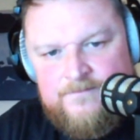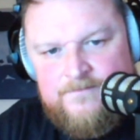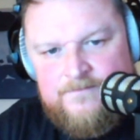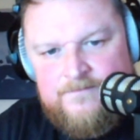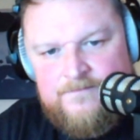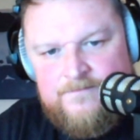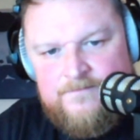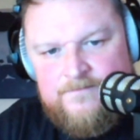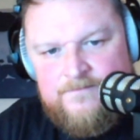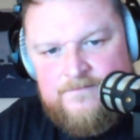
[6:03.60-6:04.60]

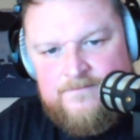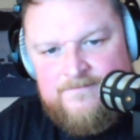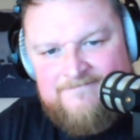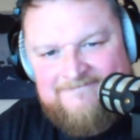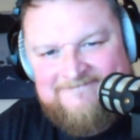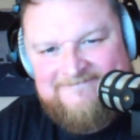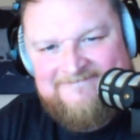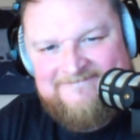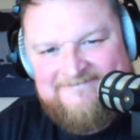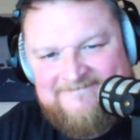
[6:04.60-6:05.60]

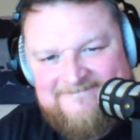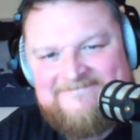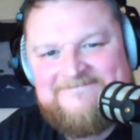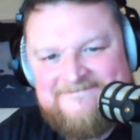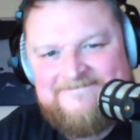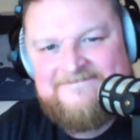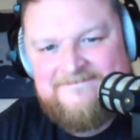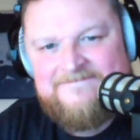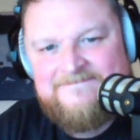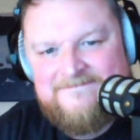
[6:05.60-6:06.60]

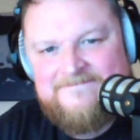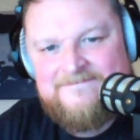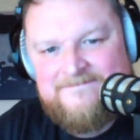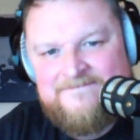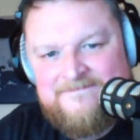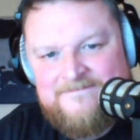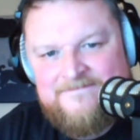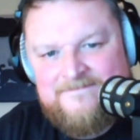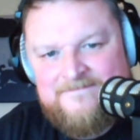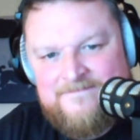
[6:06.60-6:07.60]

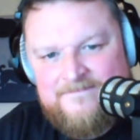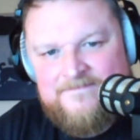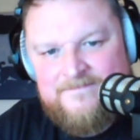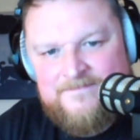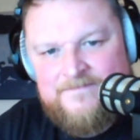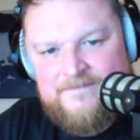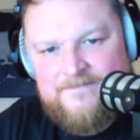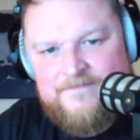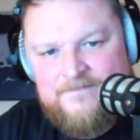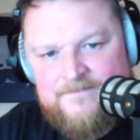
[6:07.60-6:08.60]

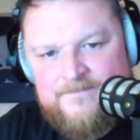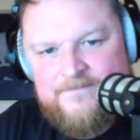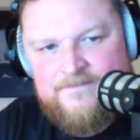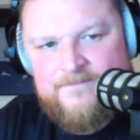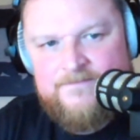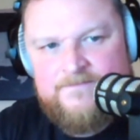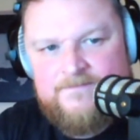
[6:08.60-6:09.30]
The person shown says nothing.